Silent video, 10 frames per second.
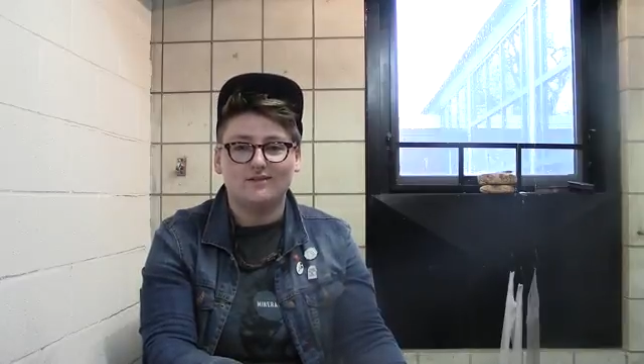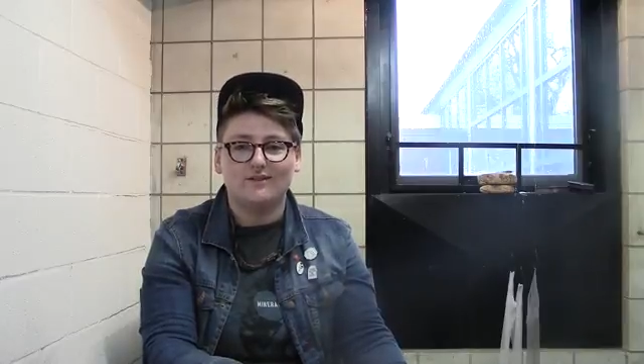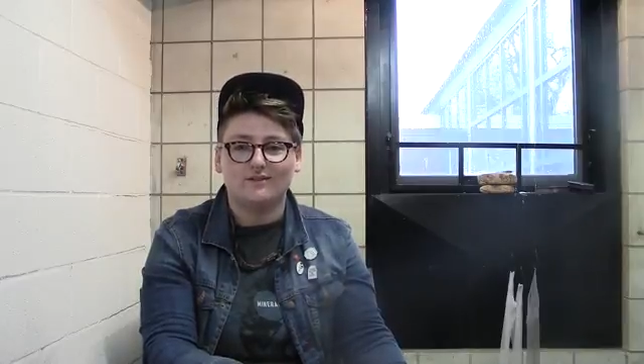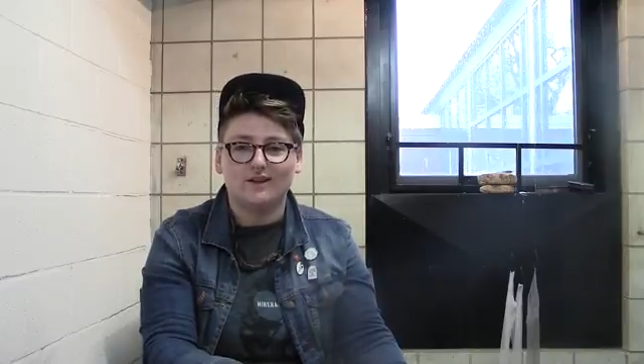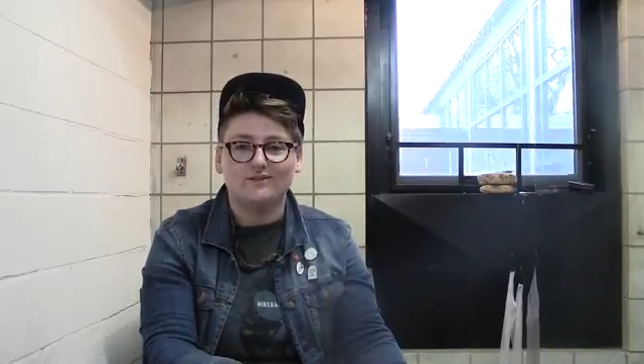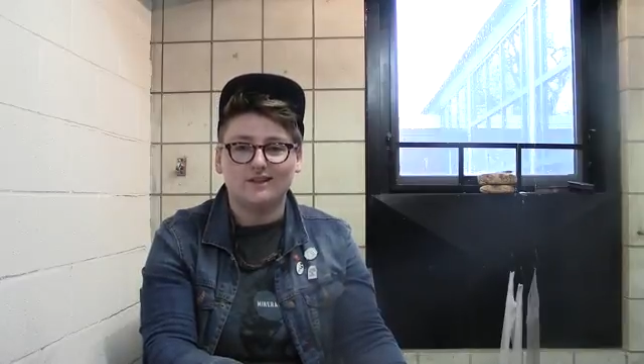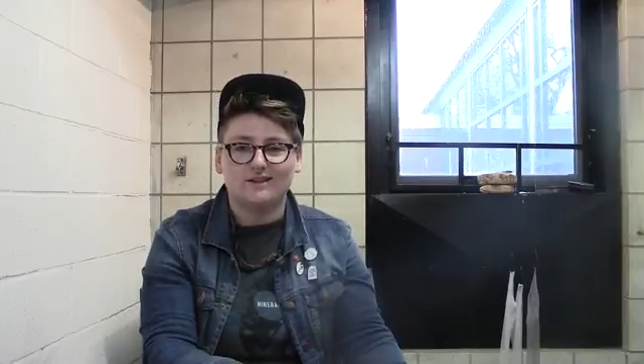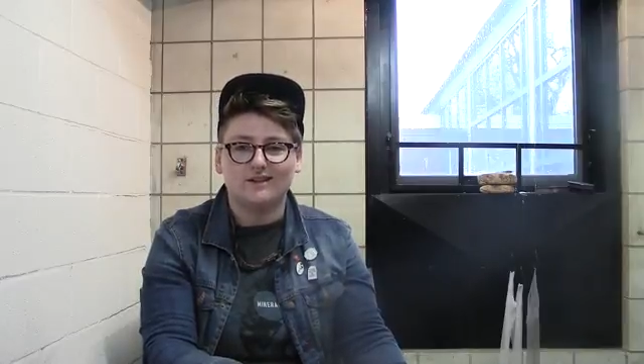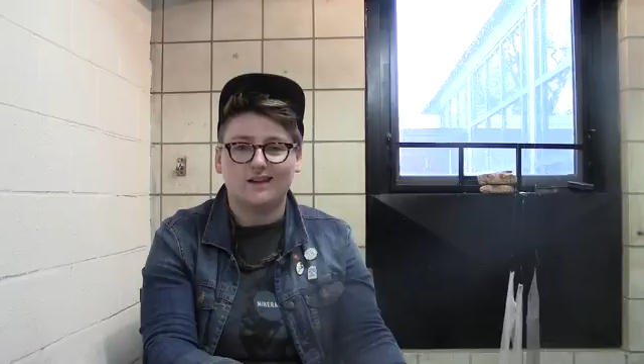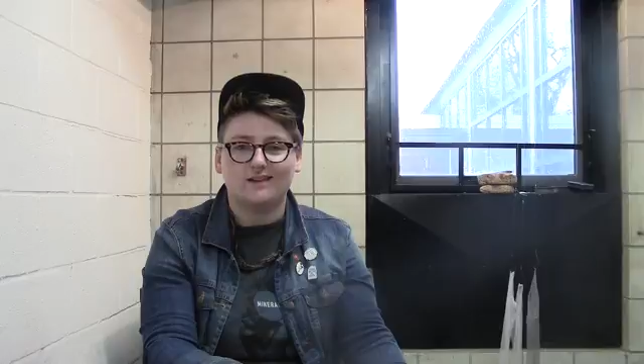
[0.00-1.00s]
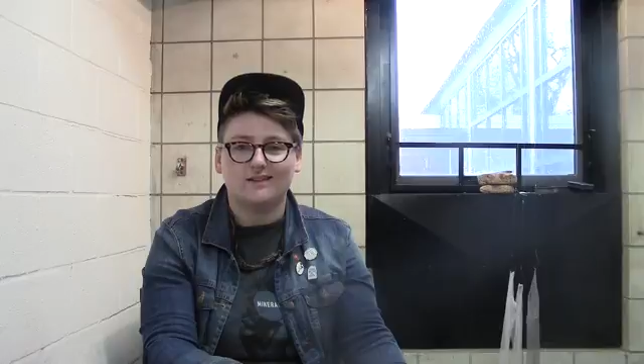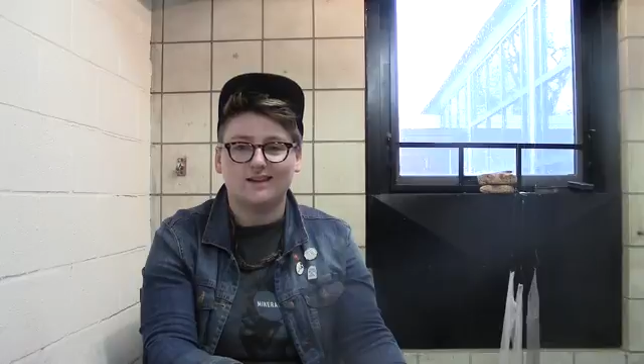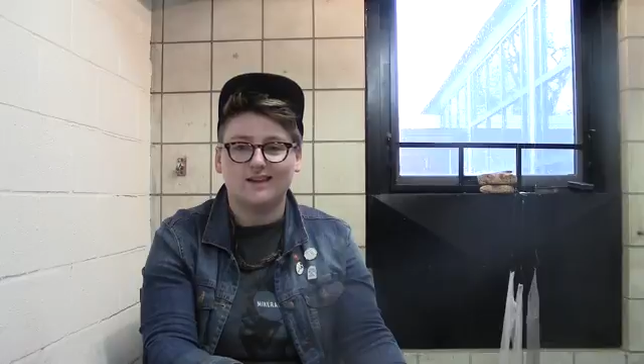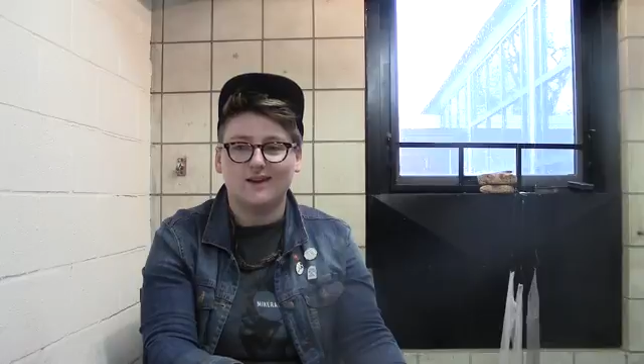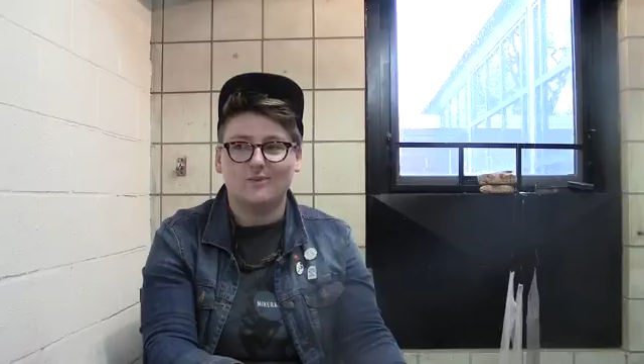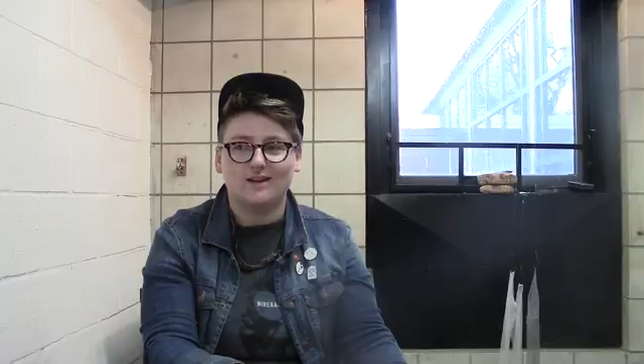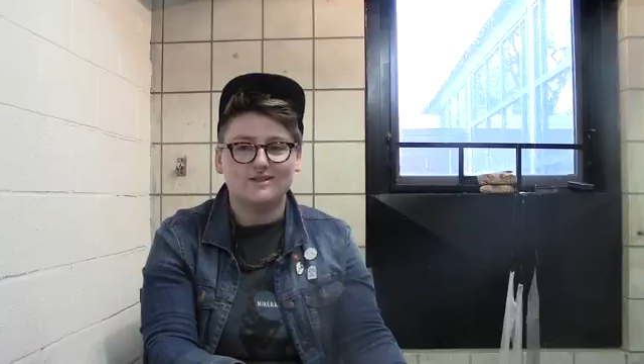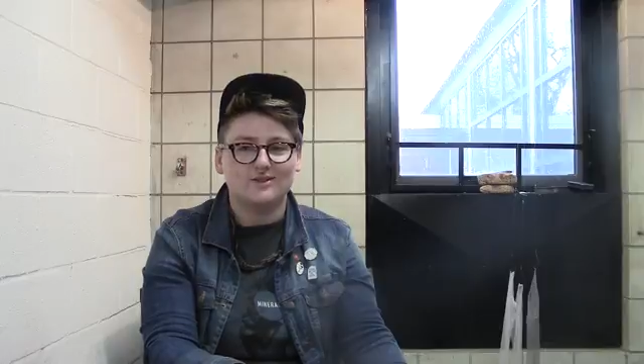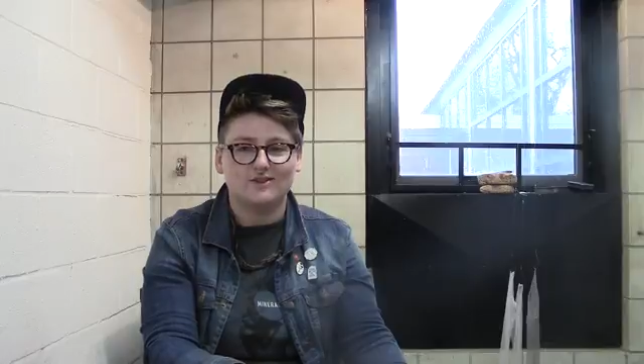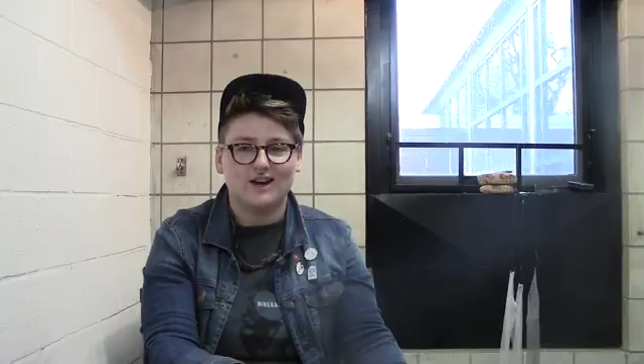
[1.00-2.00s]
I've loved it, and I can't wait
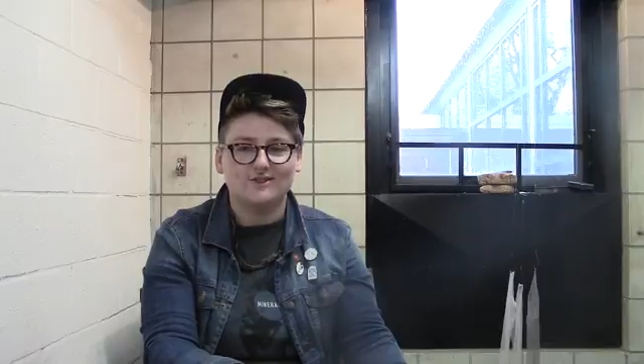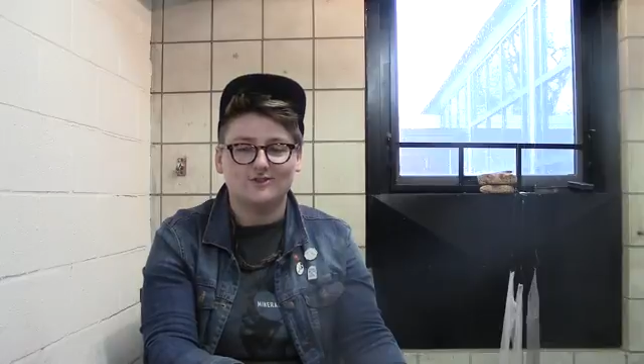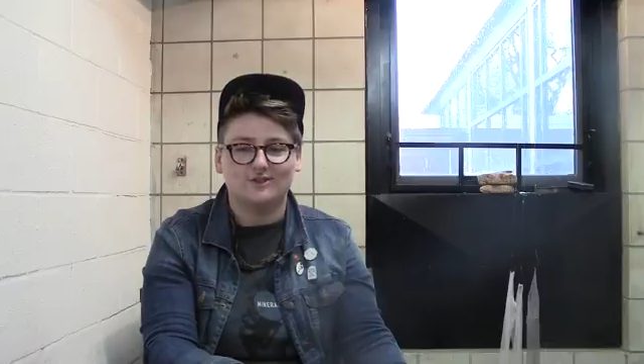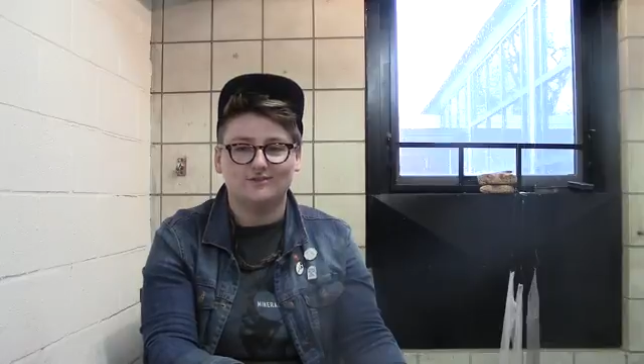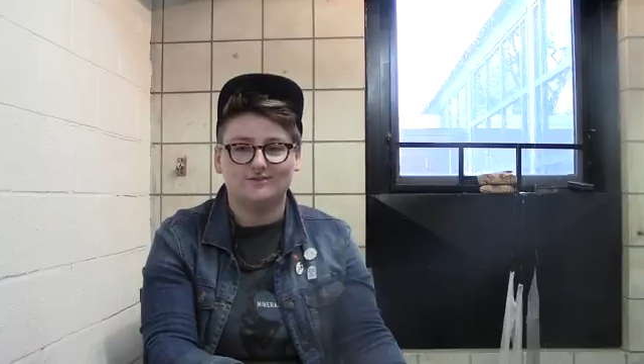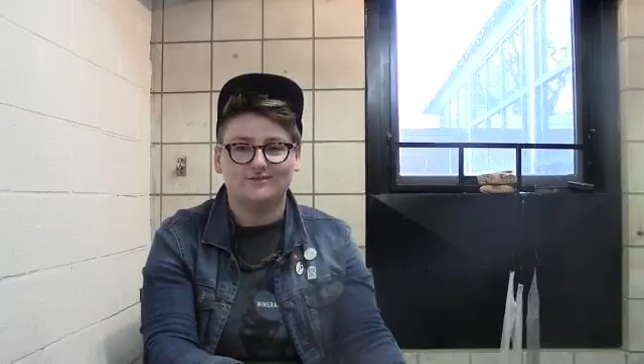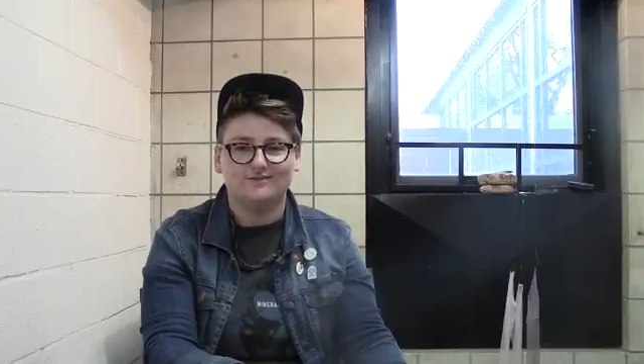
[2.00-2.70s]
to go to grad school.